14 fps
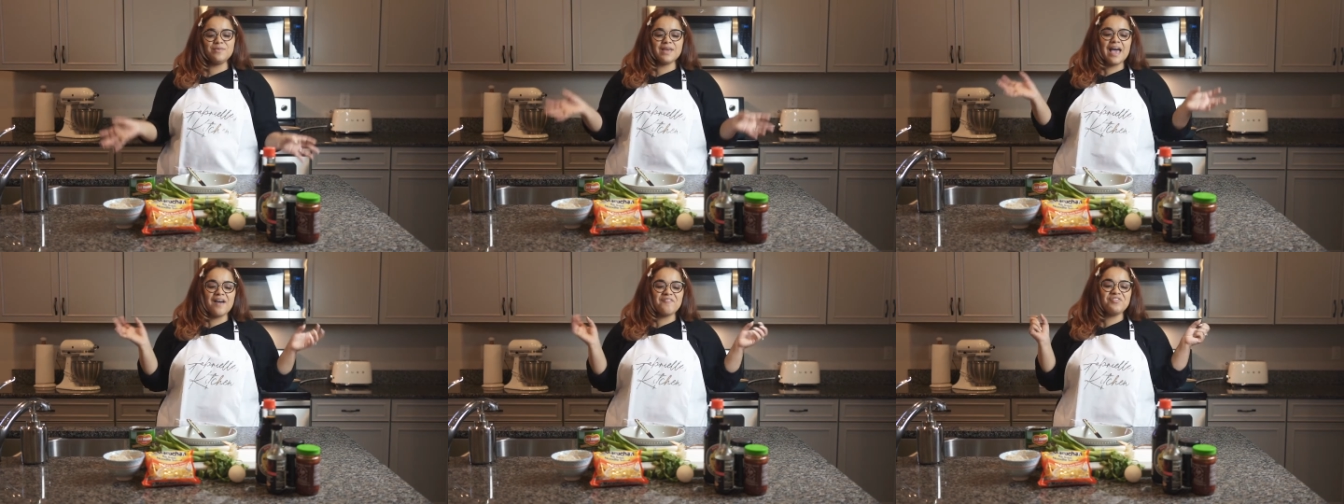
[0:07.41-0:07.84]

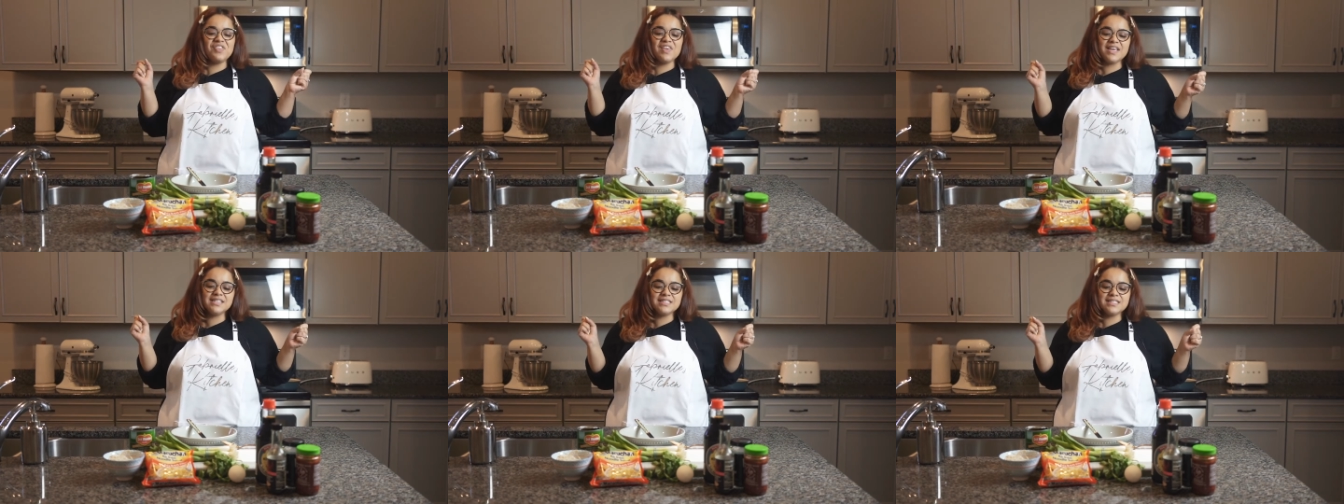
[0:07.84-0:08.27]
We have
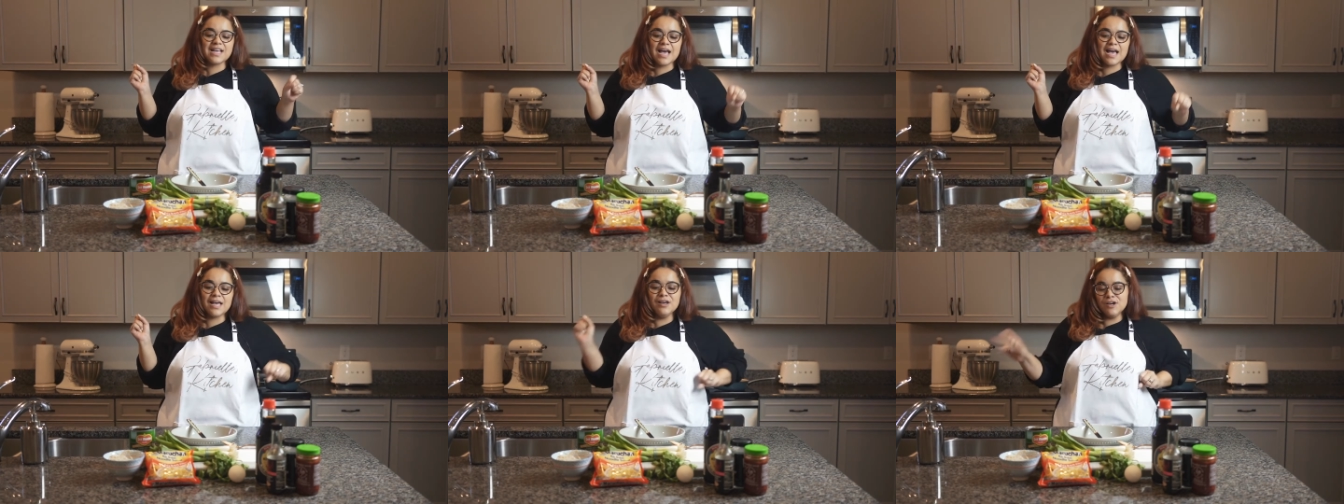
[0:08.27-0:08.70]
things
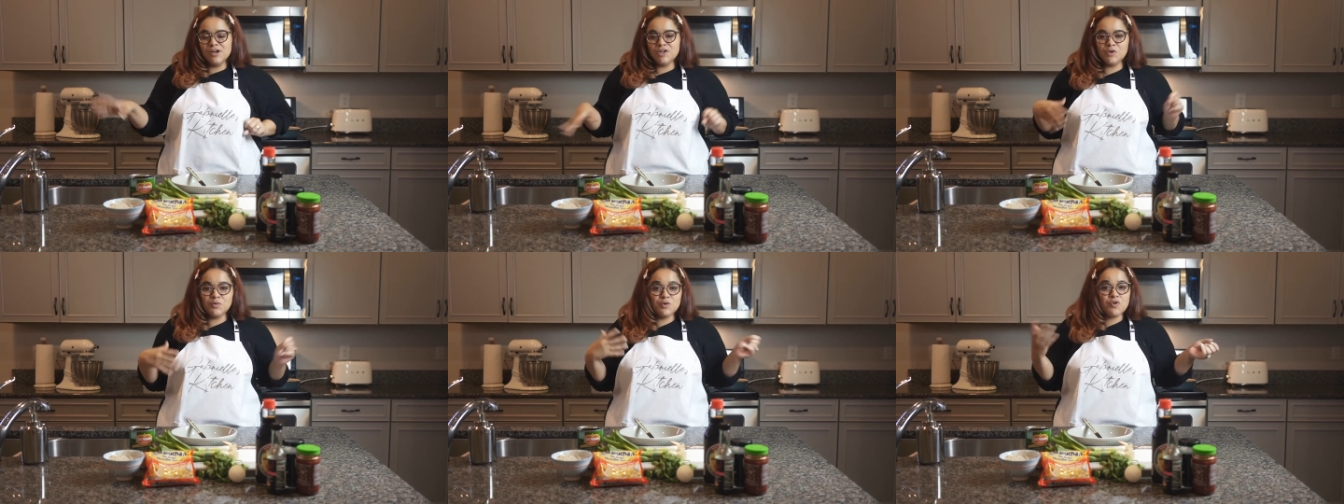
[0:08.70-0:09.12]
that
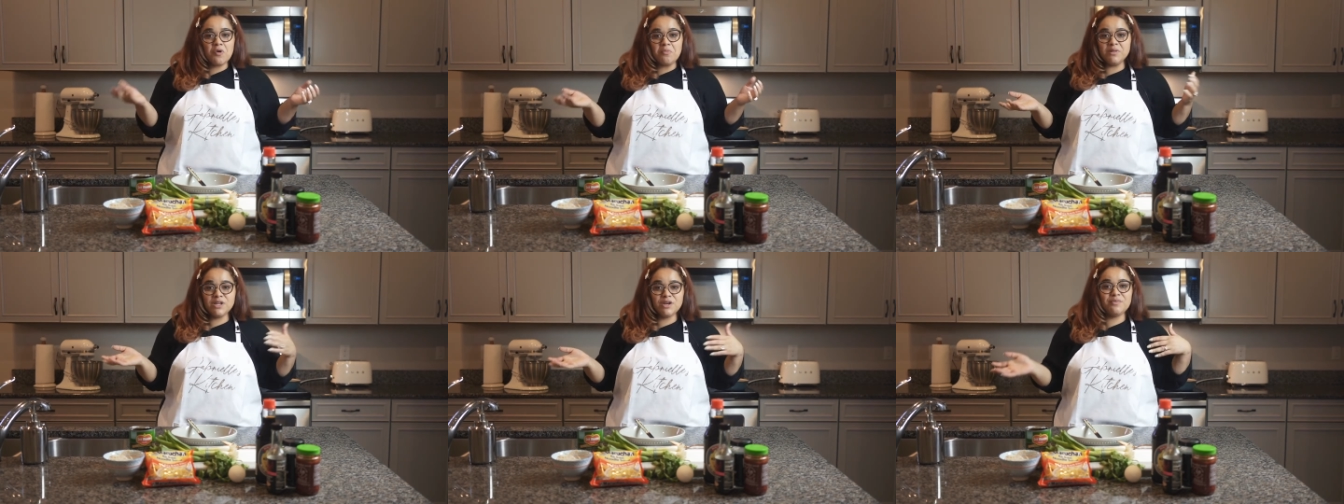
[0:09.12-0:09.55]
you would
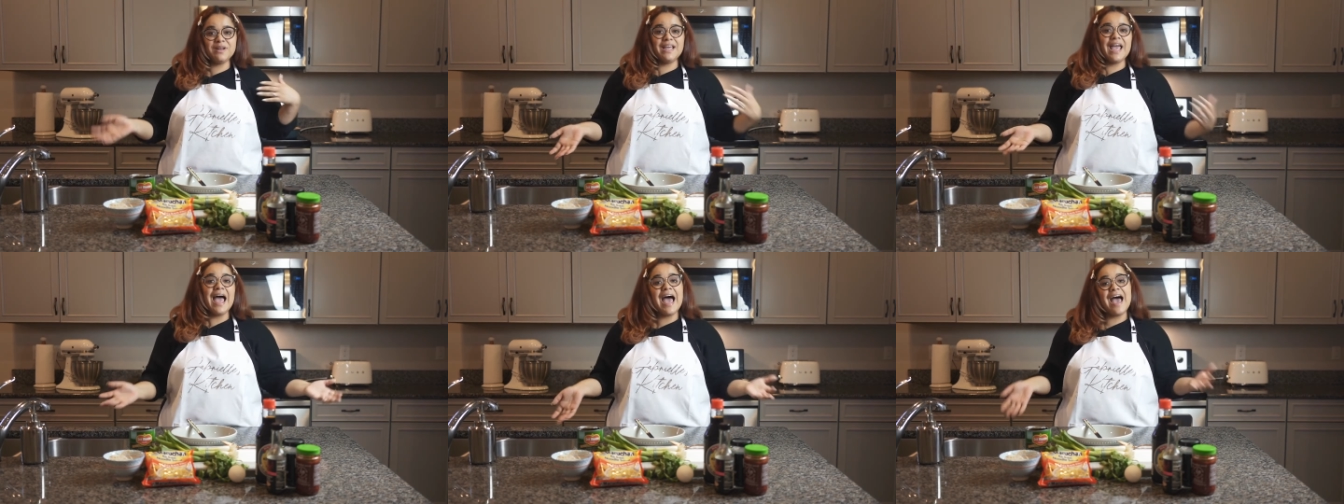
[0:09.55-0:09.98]
normally
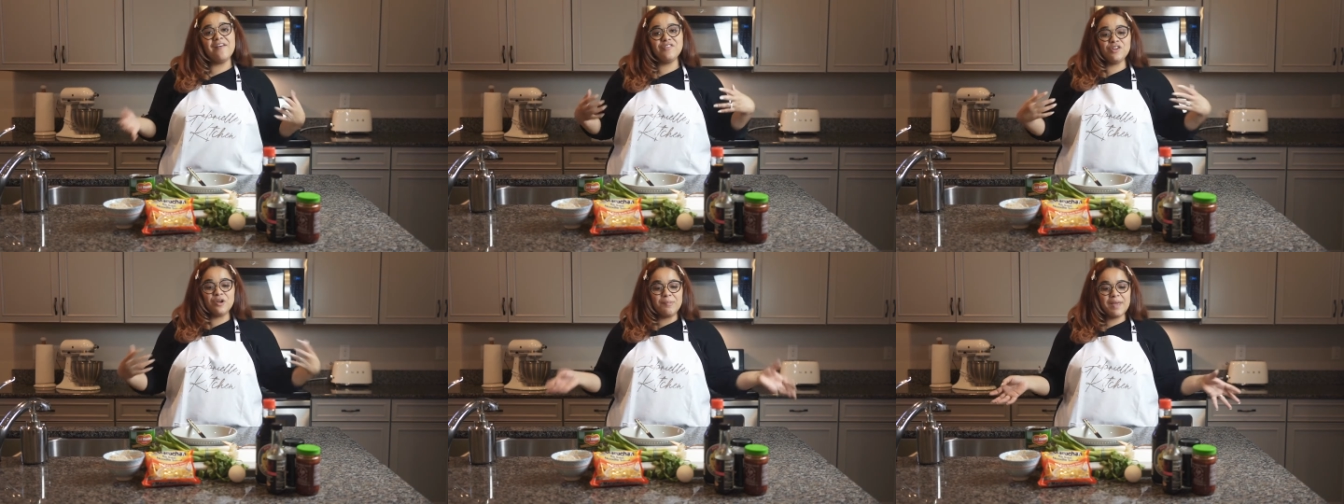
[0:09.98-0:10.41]
already
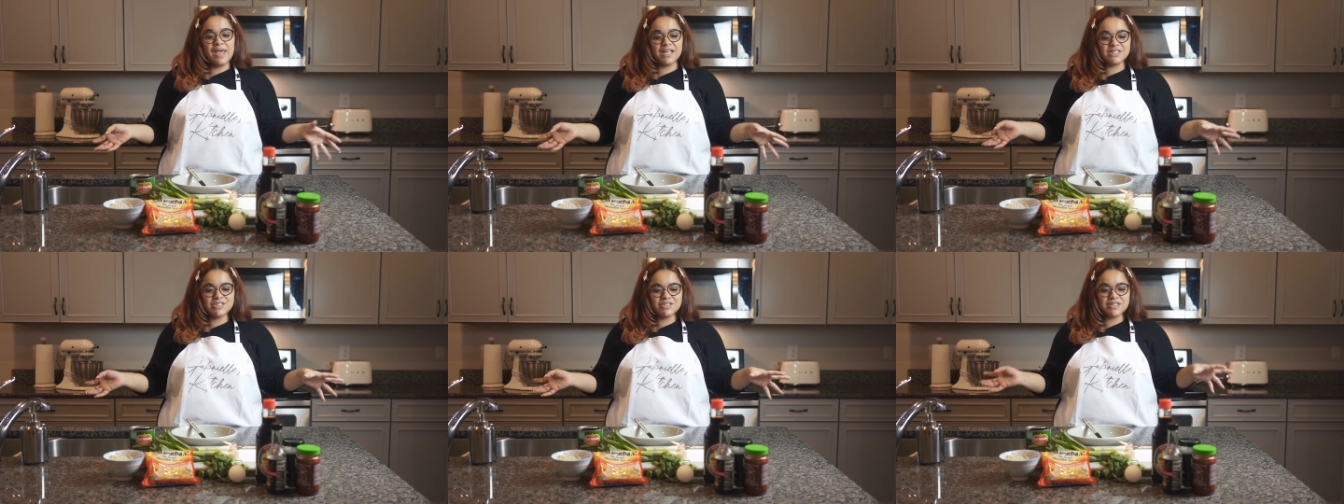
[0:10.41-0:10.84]
have in your
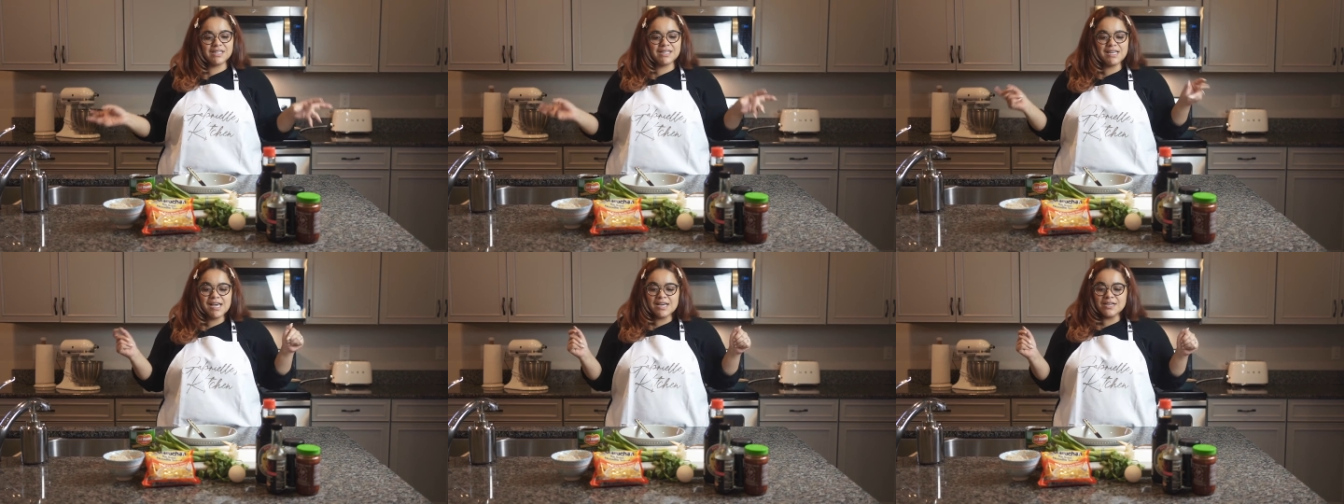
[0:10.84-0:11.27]
pantry,
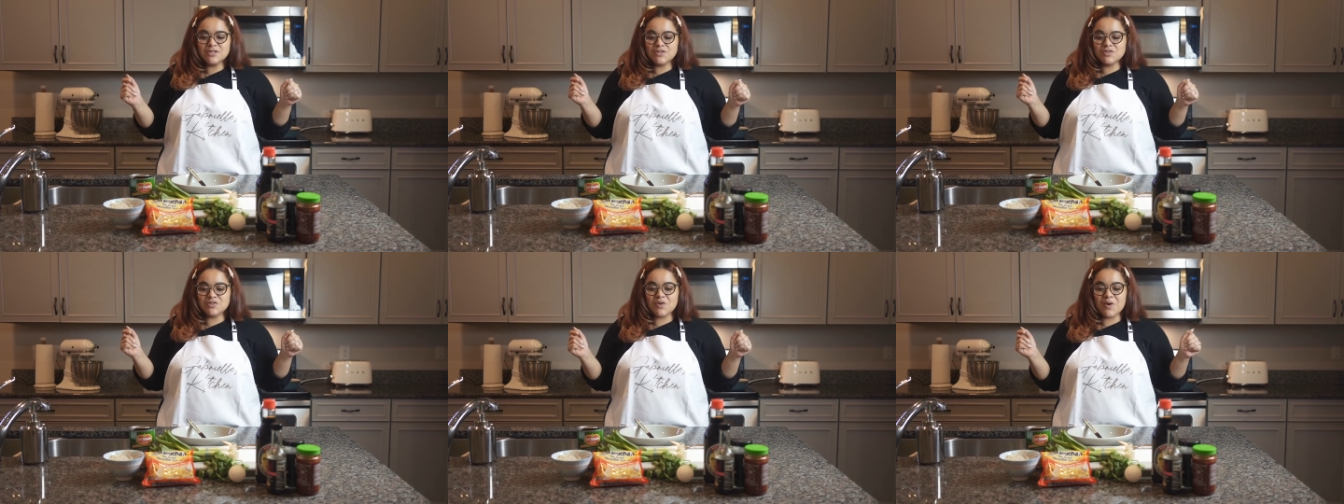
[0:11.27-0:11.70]

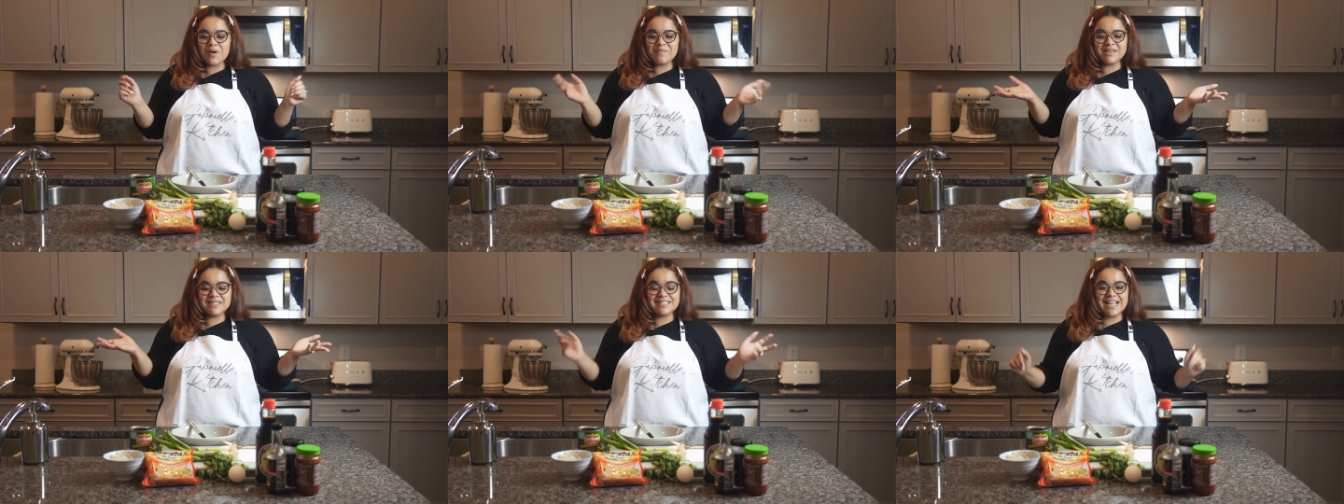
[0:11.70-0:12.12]
so
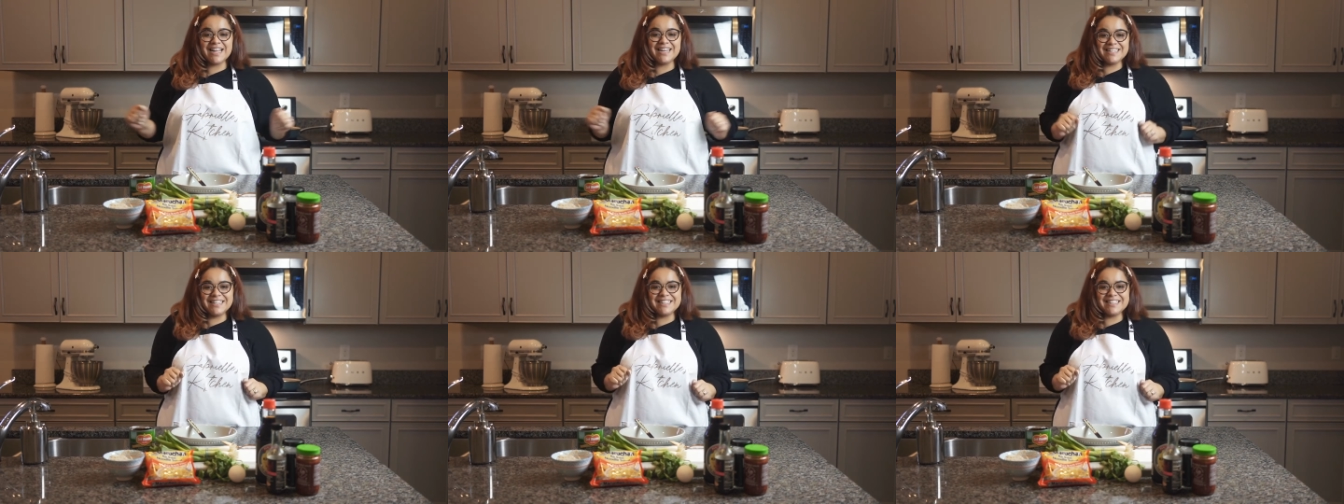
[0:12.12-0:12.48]
I'm excited.